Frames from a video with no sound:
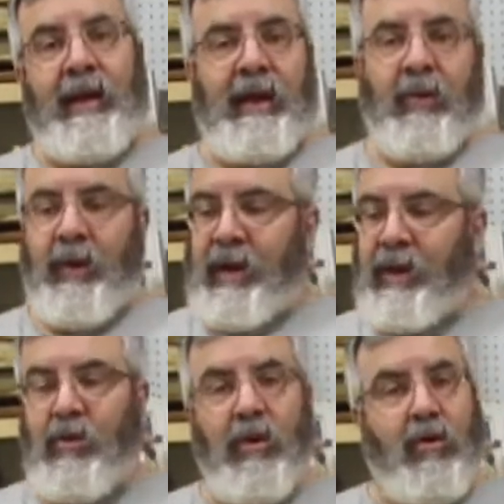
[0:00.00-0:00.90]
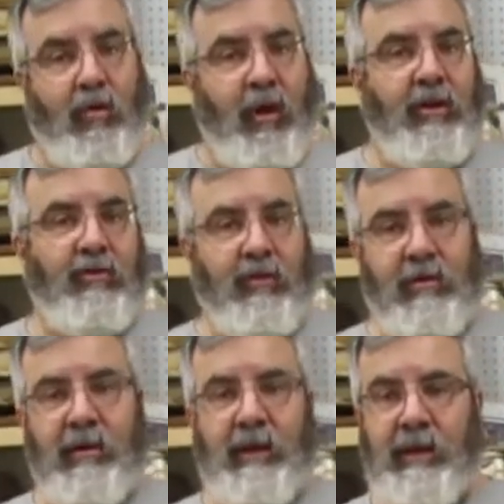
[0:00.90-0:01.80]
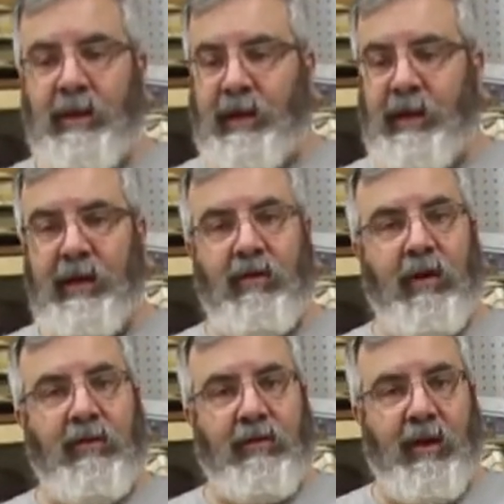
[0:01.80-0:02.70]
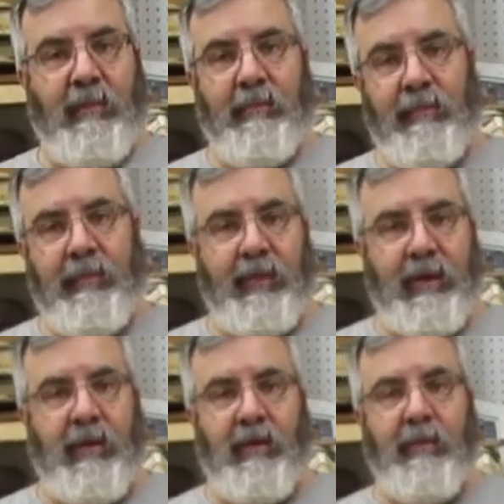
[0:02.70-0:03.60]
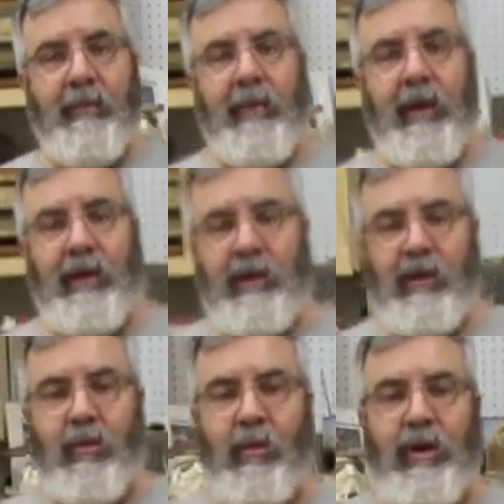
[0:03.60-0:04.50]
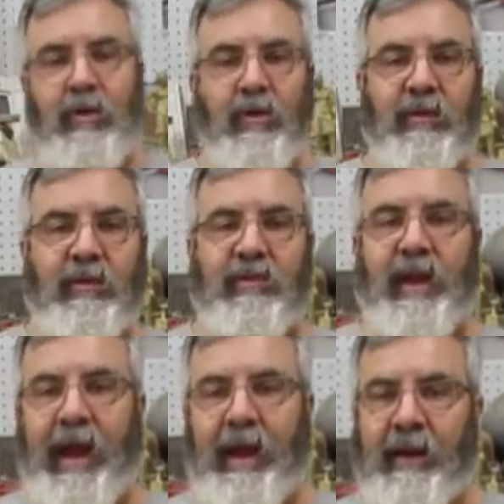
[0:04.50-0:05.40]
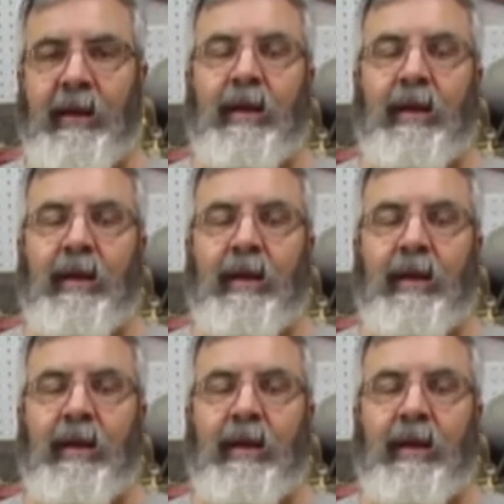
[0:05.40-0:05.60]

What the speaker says: it went into a crusher and it crushed it up, and you know, you could reuse the sand.